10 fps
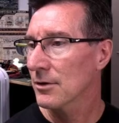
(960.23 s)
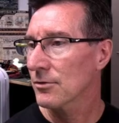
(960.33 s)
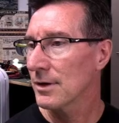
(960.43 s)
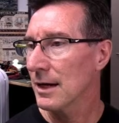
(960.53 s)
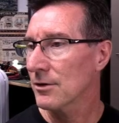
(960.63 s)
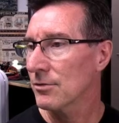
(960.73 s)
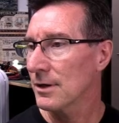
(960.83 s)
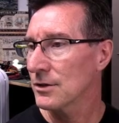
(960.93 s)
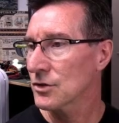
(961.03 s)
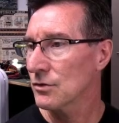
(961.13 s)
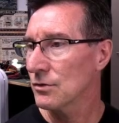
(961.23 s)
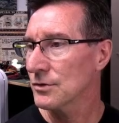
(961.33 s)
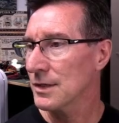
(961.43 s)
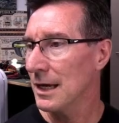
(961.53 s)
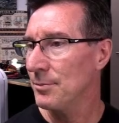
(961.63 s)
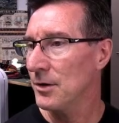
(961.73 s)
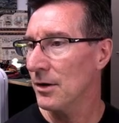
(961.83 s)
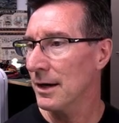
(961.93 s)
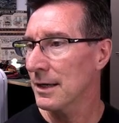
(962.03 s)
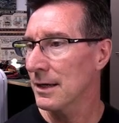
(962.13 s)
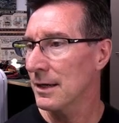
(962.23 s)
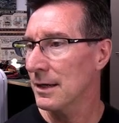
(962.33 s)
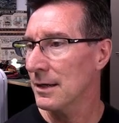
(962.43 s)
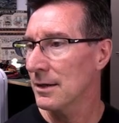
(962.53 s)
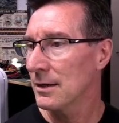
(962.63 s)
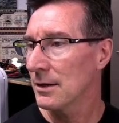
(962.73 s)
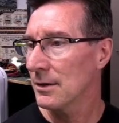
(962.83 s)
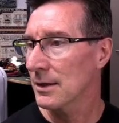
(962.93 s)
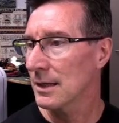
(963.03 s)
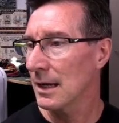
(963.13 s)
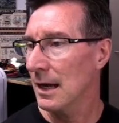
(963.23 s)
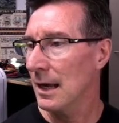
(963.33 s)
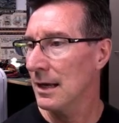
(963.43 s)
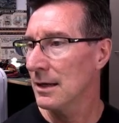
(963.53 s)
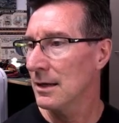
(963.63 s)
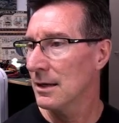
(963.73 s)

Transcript: Create credentials, API key. Okay.